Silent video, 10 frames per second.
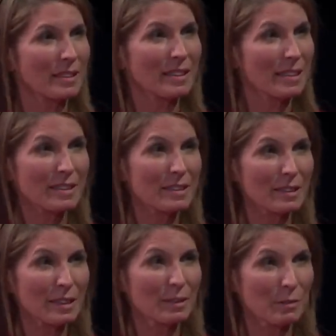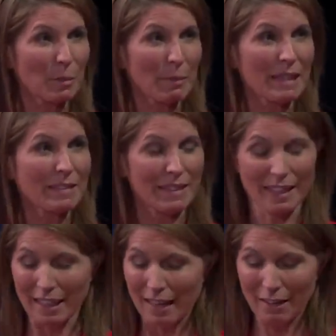And it's
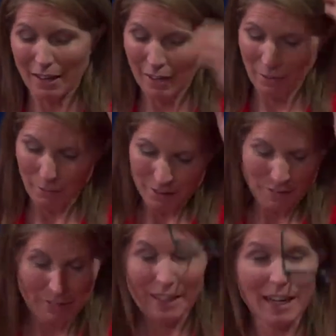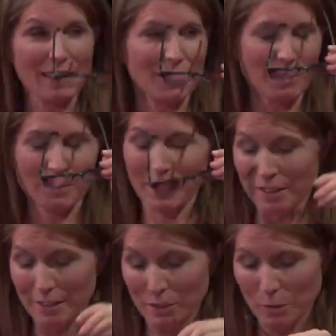amazing. And I wondered if I could ask you to
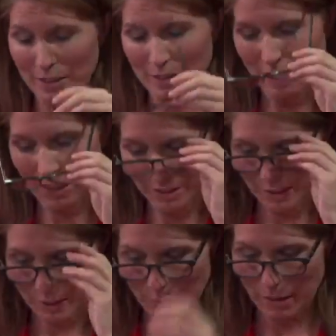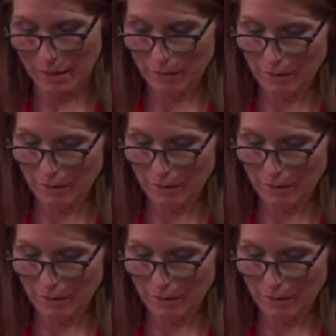read this one section about...